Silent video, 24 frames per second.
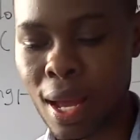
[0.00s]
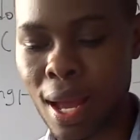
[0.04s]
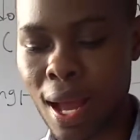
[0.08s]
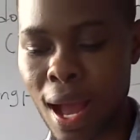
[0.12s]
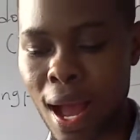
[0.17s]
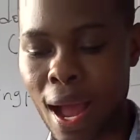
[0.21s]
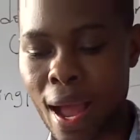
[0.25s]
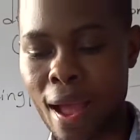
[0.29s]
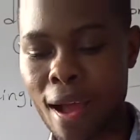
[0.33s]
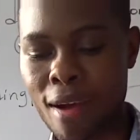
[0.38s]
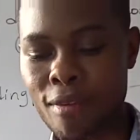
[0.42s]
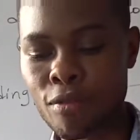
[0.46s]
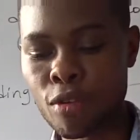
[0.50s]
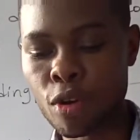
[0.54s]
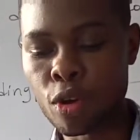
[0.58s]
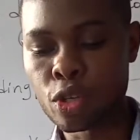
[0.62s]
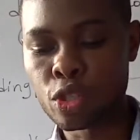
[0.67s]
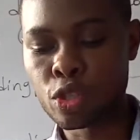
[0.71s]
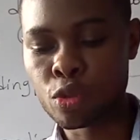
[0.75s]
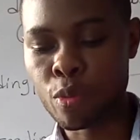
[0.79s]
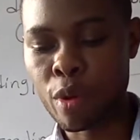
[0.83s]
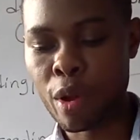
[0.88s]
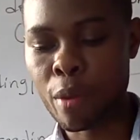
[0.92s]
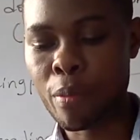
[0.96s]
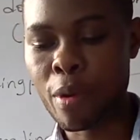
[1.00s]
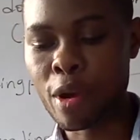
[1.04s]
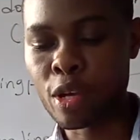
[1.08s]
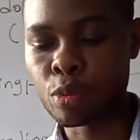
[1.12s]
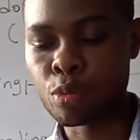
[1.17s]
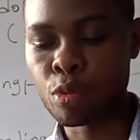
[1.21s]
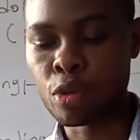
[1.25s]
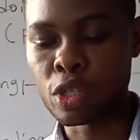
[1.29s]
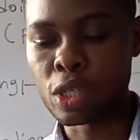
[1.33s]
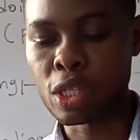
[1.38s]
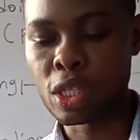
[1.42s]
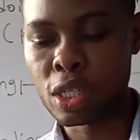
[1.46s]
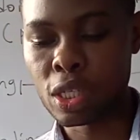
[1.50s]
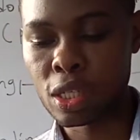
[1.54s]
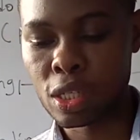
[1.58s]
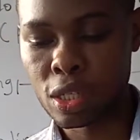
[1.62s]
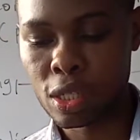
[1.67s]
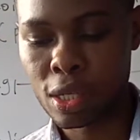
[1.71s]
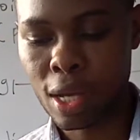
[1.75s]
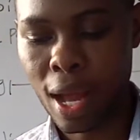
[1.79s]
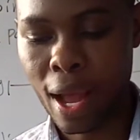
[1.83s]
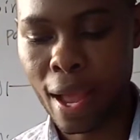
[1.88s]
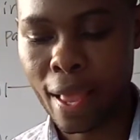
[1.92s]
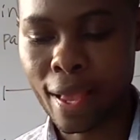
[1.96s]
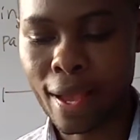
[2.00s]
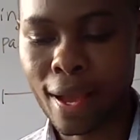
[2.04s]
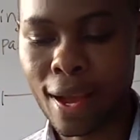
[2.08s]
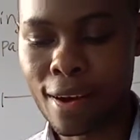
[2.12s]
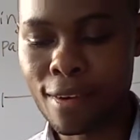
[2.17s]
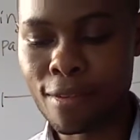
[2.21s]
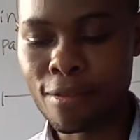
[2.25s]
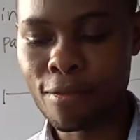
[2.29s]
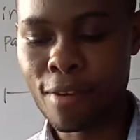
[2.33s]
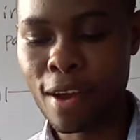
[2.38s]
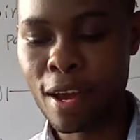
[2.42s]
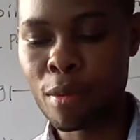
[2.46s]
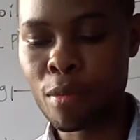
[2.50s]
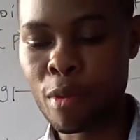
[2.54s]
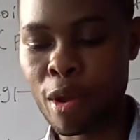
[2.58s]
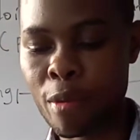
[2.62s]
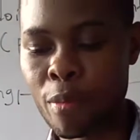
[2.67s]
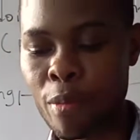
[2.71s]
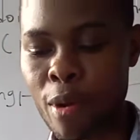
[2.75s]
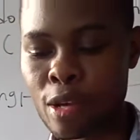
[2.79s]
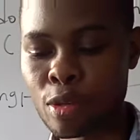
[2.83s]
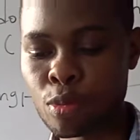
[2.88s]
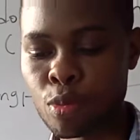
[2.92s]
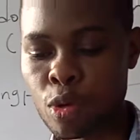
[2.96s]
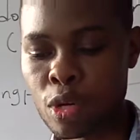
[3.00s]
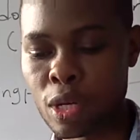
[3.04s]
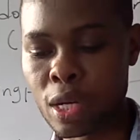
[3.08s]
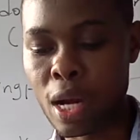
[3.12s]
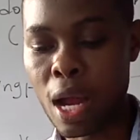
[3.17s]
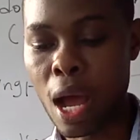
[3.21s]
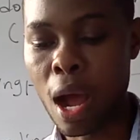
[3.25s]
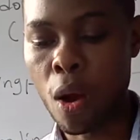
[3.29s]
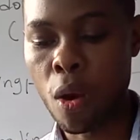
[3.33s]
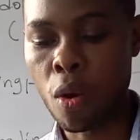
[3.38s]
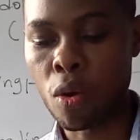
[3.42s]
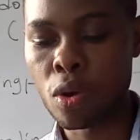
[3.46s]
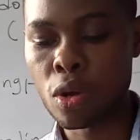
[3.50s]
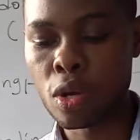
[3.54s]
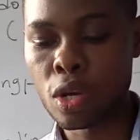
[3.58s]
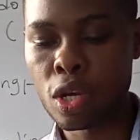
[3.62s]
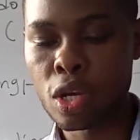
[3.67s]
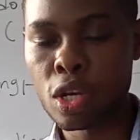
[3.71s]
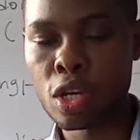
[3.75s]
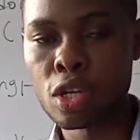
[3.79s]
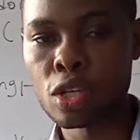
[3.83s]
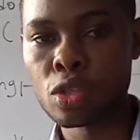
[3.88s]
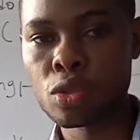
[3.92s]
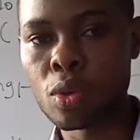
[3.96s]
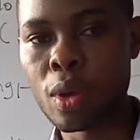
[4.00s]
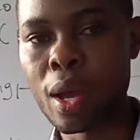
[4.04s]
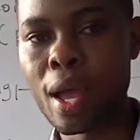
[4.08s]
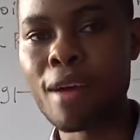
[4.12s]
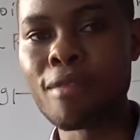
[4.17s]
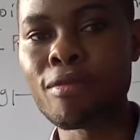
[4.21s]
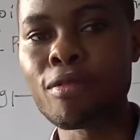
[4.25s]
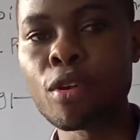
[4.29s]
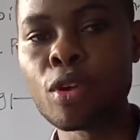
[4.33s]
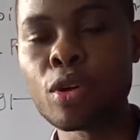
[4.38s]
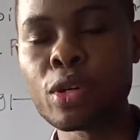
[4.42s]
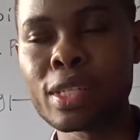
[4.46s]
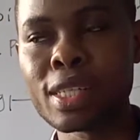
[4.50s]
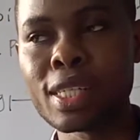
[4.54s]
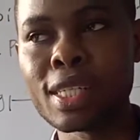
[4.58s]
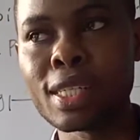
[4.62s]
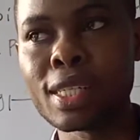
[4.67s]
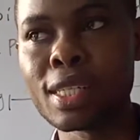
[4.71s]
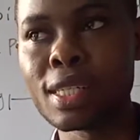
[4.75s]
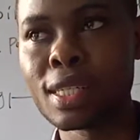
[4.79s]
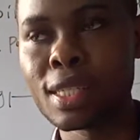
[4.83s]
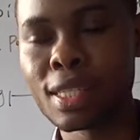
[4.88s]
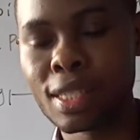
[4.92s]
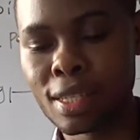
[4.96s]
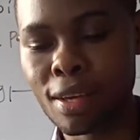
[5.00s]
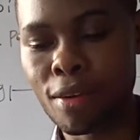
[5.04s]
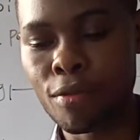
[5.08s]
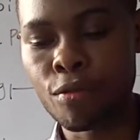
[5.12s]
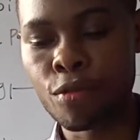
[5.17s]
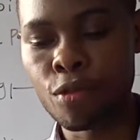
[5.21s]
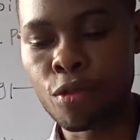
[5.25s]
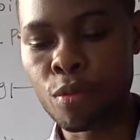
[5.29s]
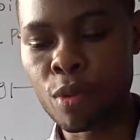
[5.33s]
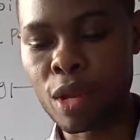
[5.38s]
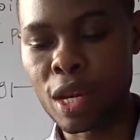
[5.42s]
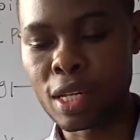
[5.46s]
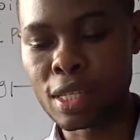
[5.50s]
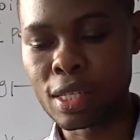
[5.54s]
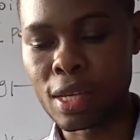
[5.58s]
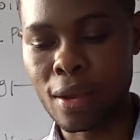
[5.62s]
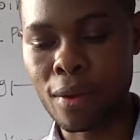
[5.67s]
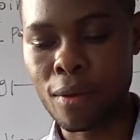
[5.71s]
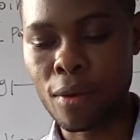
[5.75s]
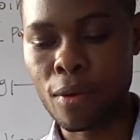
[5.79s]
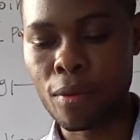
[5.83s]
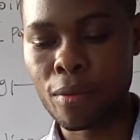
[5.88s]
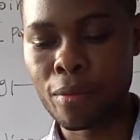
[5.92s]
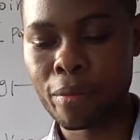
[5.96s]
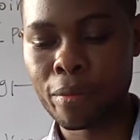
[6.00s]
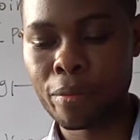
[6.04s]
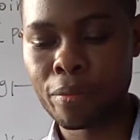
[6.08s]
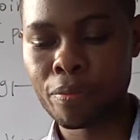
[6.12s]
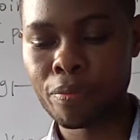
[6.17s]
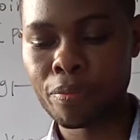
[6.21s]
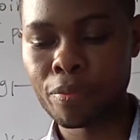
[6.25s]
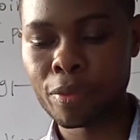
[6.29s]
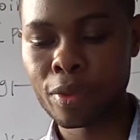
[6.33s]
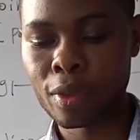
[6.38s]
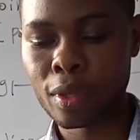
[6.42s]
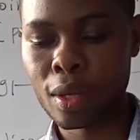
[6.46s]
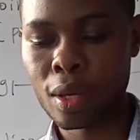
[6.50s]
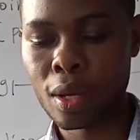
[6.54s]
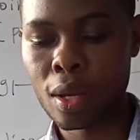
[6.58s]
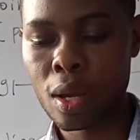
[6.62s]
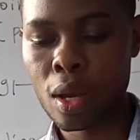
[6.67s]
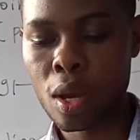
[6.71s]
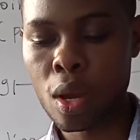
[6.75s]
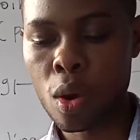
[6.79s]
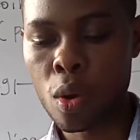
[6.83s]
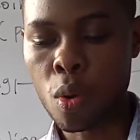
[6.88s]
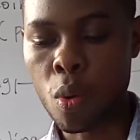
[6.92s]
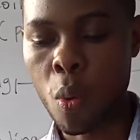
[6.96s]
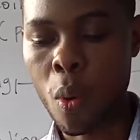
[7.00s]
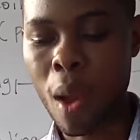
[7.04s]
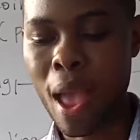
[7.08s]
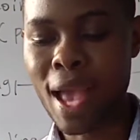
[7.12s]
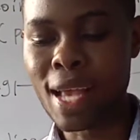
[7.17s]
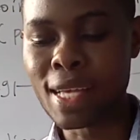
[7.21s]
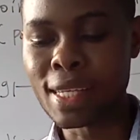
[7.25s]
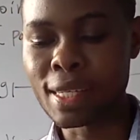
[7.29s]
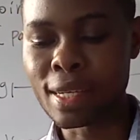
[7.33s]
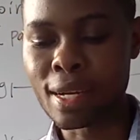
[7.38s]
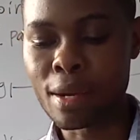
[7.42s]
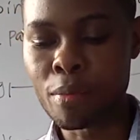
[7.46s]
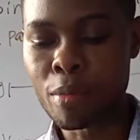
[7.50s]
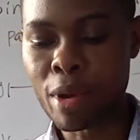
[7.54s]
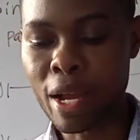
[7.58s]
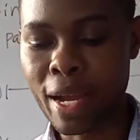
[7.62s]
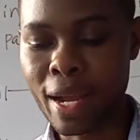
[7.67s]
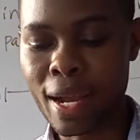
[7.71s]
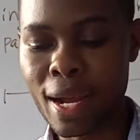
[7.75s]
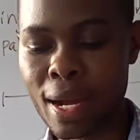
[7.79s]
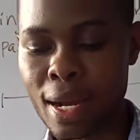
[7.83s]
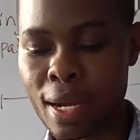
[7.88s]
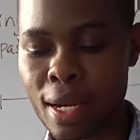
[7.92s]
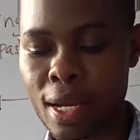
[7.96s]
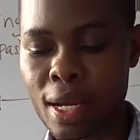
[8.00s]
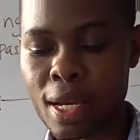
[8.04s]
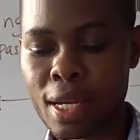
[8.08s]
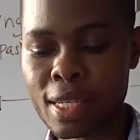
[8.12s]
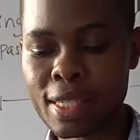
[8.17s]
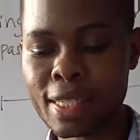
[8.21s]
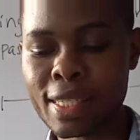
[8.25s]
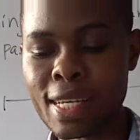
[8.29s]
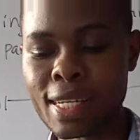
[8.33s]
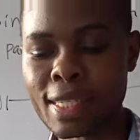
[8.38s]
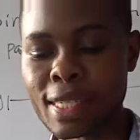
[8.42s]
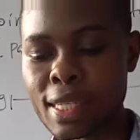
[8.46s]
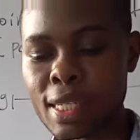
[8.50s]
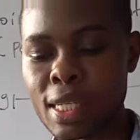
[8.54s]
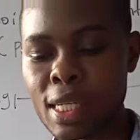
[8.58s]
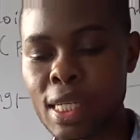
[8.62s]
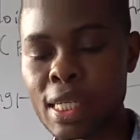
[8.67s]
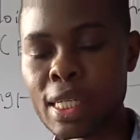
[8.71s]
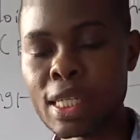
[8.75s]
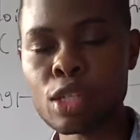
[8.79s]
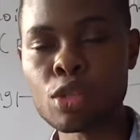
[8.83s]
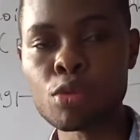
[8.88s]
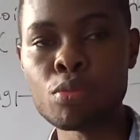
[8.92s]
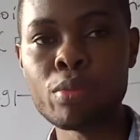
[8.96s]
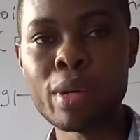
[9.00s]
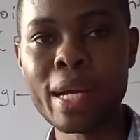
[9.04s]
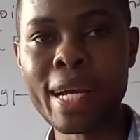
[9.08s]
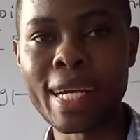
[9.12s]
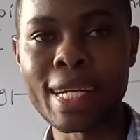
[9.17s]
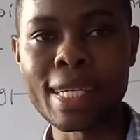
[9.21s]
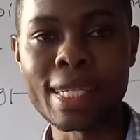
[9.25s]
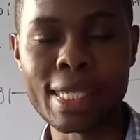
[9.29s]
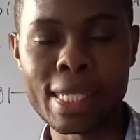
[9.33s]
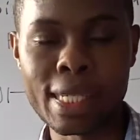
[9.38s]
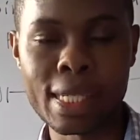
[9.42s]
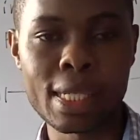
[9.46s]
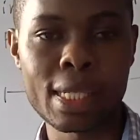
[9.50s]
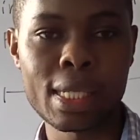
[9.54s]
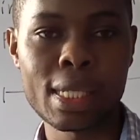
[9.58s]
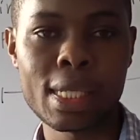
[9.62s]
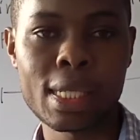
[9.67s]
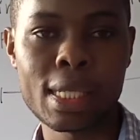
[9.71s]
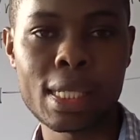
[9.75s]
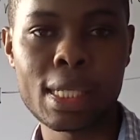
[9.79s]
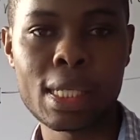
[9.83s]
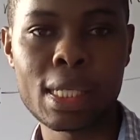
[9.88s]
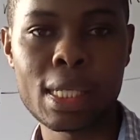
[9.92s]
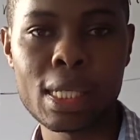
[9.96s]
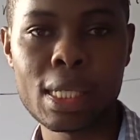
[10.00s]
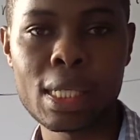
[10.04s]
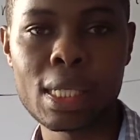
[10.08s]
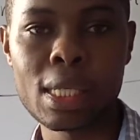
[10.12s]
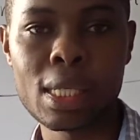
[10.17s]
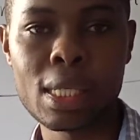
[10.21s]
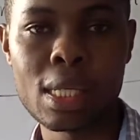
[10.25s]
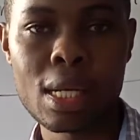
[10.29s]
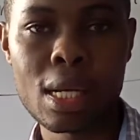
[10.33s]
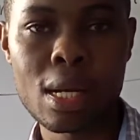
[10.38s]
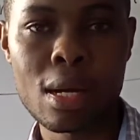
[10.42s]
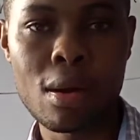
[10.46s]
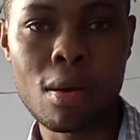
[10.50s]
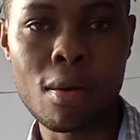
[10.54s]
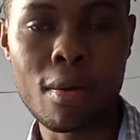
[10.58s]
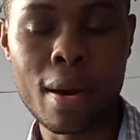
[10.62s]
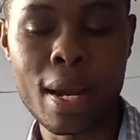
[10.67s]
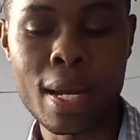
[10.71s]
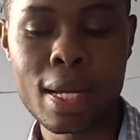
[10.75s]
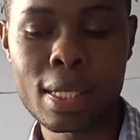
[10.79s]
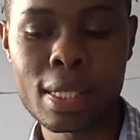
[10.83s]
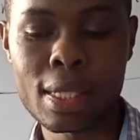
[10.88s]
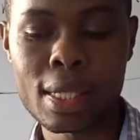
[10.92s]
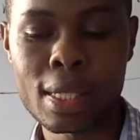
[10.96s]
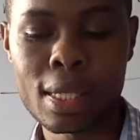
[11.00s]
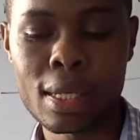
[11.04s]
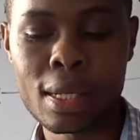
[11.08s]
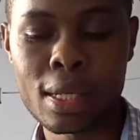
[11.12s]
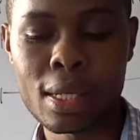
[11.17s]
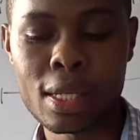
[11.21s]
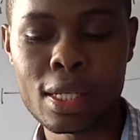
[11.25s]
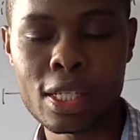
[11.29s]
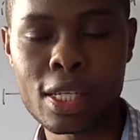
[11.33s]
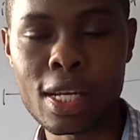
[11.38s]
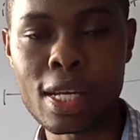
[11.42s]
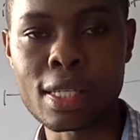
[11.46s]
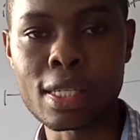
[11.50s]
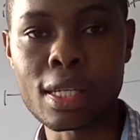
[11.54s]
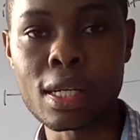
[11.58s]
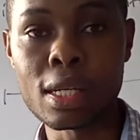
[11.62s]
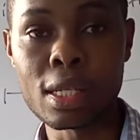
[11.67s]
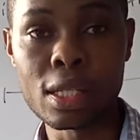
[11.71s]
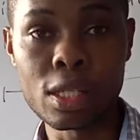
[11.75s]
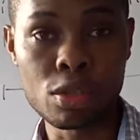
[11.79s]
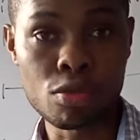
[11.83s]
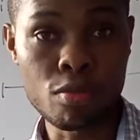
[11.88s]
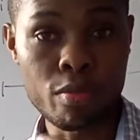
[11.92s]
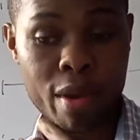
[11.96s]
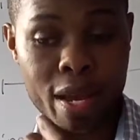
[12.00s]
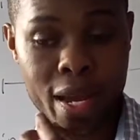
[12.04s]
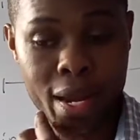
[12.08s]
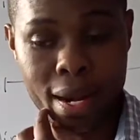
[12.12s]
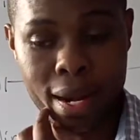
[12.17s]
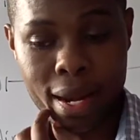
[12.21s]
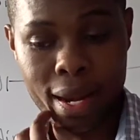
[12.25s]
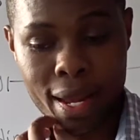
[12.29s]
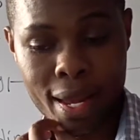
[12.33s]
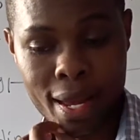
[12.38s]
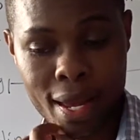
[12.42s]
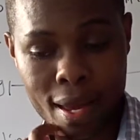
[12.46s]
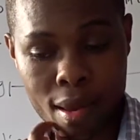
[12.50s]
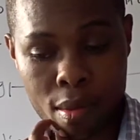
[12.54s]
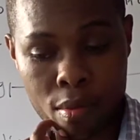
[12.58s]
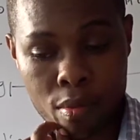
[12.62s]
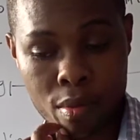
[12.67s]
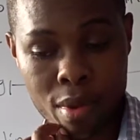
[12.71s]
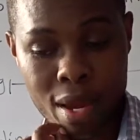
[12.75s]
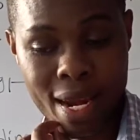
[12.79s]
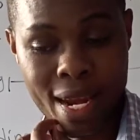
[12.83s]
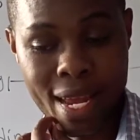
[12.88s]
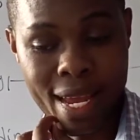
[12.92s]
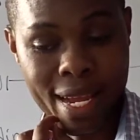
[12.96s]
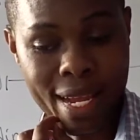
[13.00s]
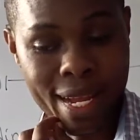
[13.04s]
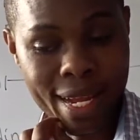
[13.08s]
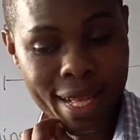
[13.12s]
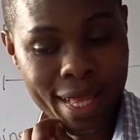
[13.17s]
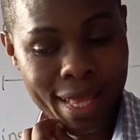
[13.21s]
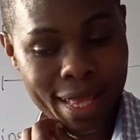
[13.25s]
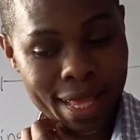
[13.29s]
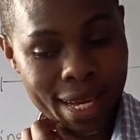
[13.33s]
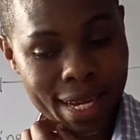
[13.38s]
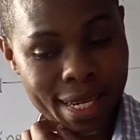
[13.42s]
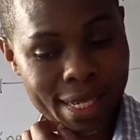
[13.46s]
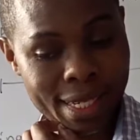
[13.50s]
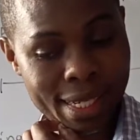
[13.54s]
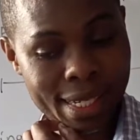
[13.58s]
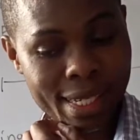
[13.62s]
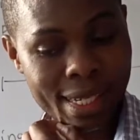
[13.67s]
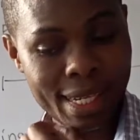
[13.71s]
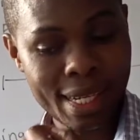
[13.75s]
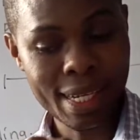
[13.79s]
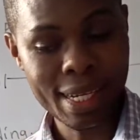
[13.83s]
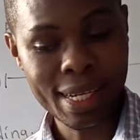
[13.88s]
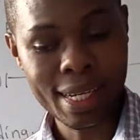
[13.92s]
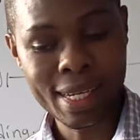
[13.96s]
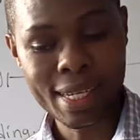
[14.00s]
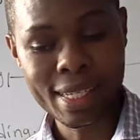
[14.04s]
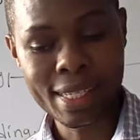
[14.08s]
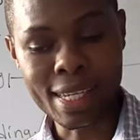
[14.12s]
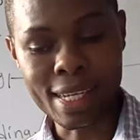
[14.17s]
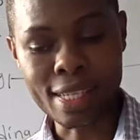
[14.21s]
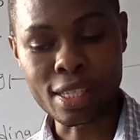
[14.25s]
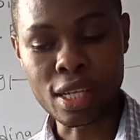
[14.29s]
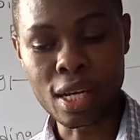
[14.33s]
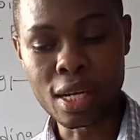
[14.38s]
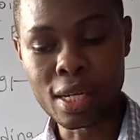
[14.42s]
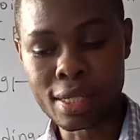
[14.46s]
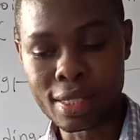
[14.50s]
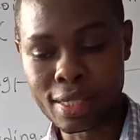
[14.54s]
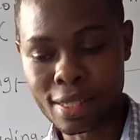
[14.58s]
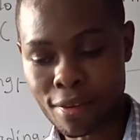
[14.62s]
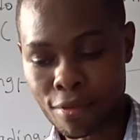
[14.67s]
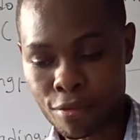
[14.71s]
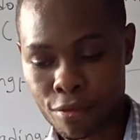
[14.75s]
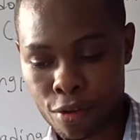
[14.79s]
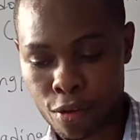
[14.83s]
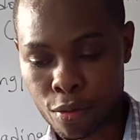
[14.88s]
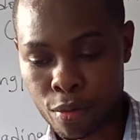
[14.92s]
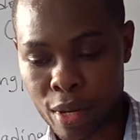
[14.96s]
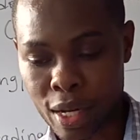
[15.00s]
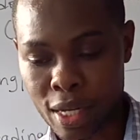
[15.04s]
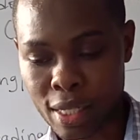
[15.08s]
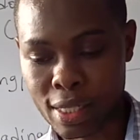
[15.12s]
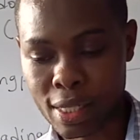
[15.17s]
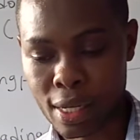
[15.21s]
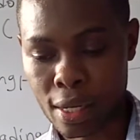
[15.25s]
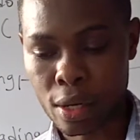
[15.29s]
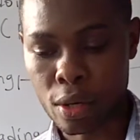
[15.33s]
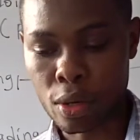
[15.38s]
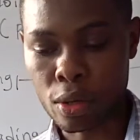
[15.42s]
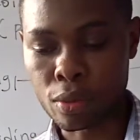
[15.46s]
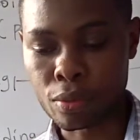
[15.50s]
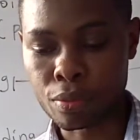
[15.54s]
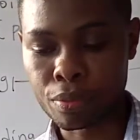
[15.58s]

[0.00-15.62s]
I have lost my passport. I can't find my passport now, so I have lost it some few minutes ago. Where is Rebecca? She has gone to bed. Alright? She has gone to bed, meaning that she has gone some few minutes ago.